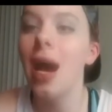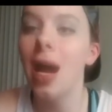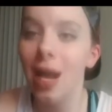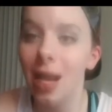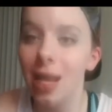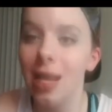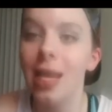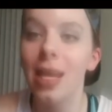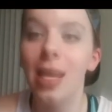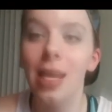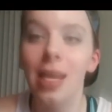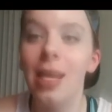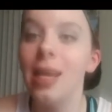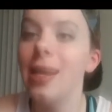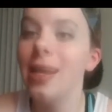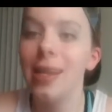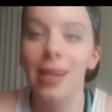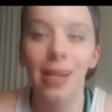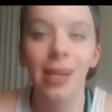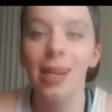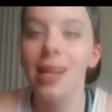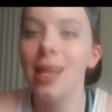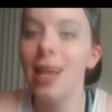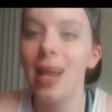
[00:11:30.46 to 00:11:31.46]

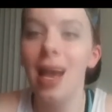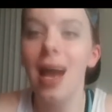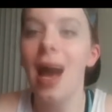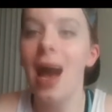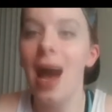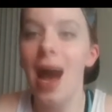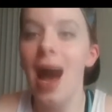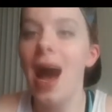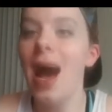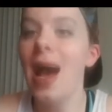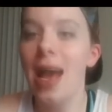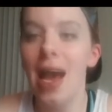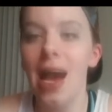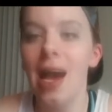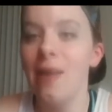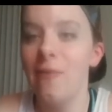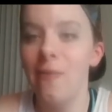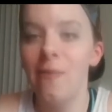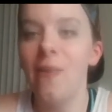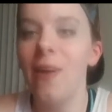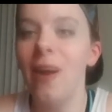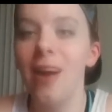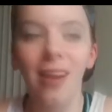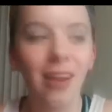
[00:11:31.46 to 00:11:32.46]
I had
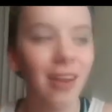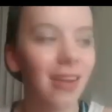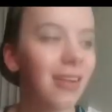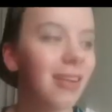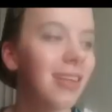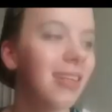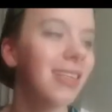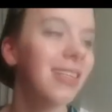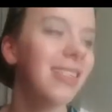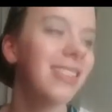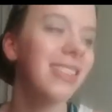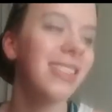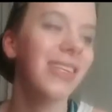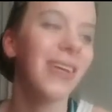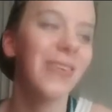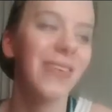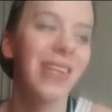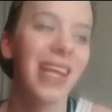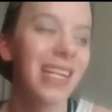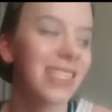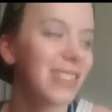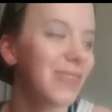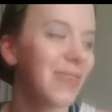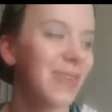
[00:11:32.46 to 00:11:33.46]
fun, so
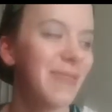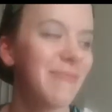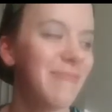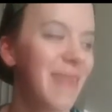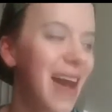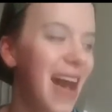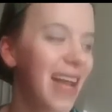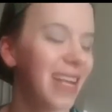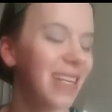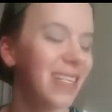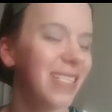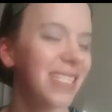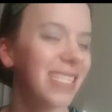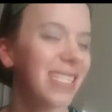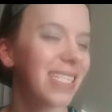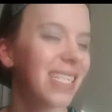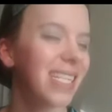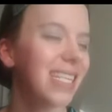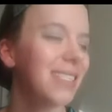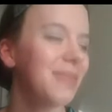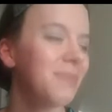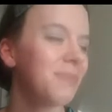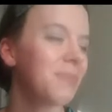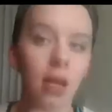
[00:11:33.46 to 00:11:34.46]
that's what matters.
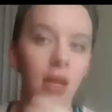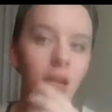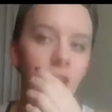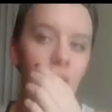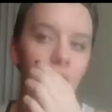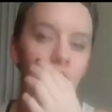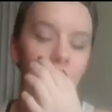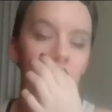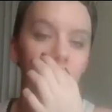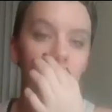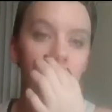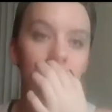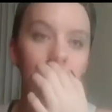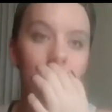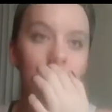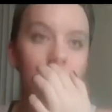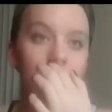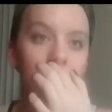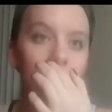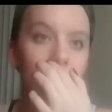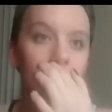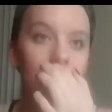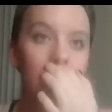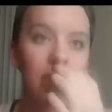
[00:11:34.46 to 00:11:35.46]
Like
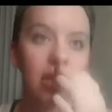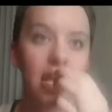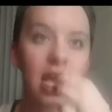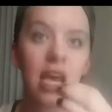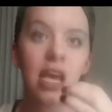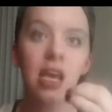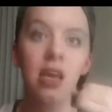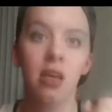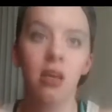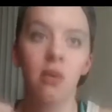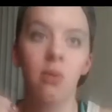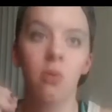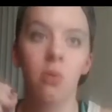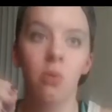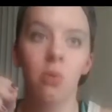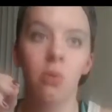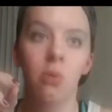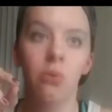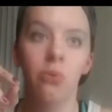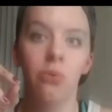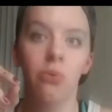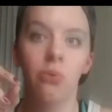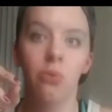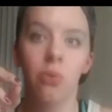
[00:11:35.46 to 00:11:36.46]
they
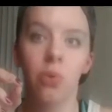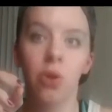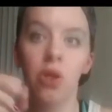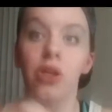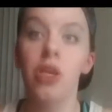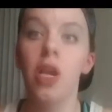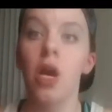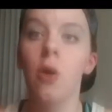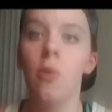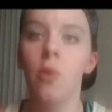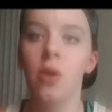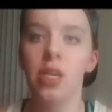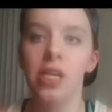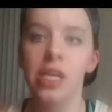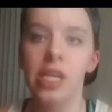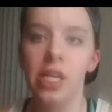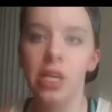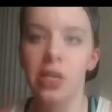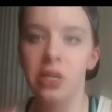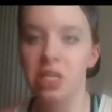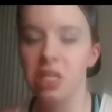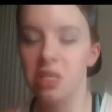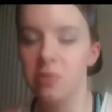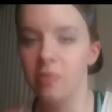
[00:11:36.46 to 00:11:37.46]
were nowhere
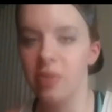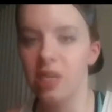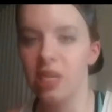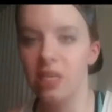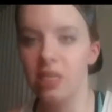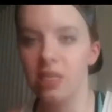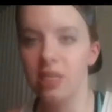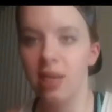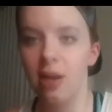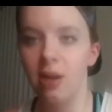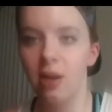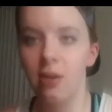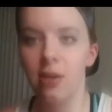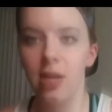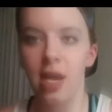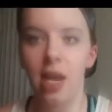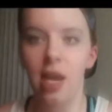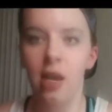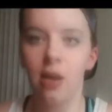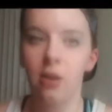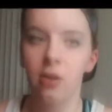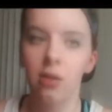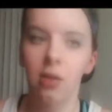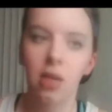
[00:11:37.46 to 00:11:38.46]
near as big as they are
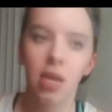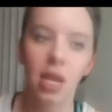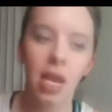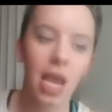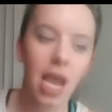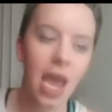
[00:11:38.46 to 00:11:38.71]
now.